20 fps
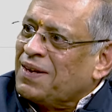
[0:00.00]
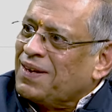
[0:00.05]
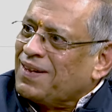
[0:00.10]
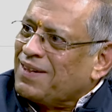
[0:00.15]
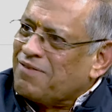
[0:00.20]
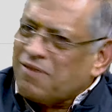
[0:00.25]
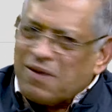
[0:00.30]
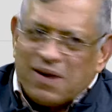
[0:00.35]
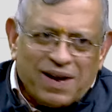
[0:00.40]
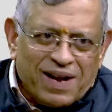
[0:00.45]

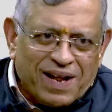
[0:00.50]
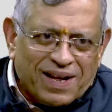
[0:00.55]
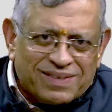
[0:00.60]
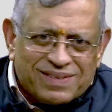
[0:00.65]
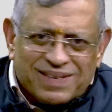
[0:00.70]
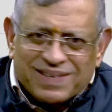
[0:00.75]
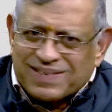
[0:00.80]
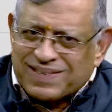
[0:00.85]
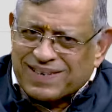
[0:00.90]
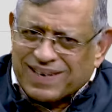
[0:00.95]
The world
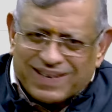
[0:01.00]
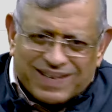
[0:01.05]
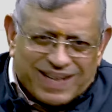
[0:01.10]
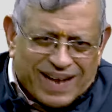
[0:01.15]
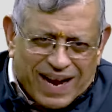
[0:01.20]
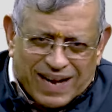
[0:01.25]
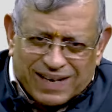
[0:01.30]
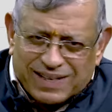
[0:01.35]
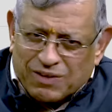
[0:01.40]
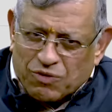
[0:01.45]
existed, they
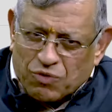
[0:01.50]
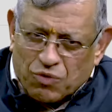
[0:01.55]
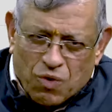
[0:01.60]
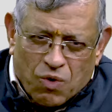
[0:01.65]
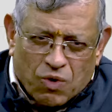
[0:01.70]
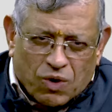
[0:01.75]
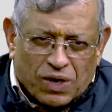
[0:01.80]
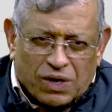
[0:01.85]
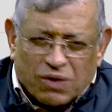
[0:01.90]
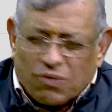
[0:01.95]
had
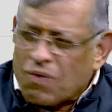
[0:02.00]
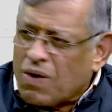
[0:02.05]
local